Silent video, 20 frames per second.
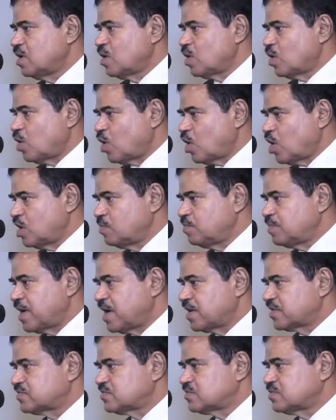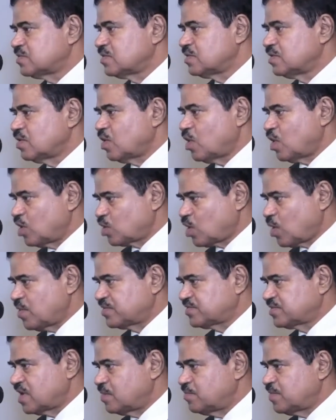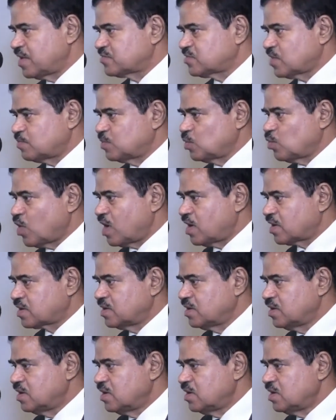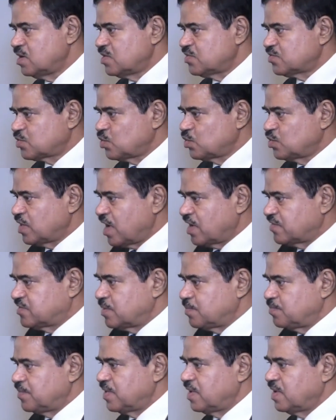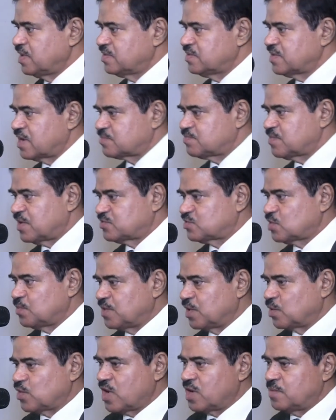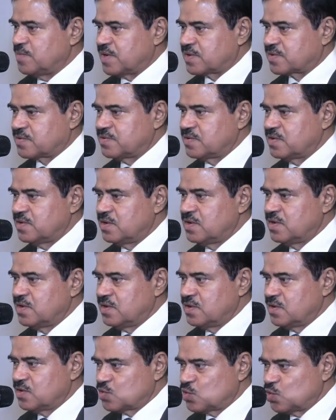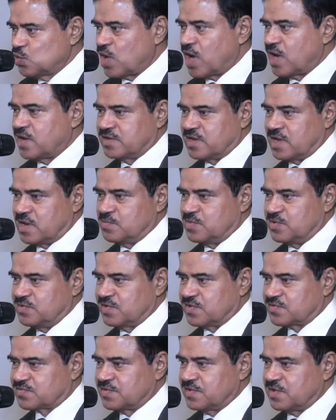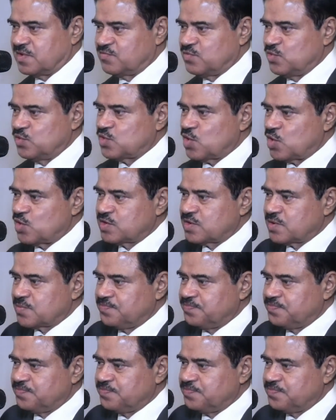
all banks, all commercial banks of the world should achieve that much of requirement to run their business. If we don't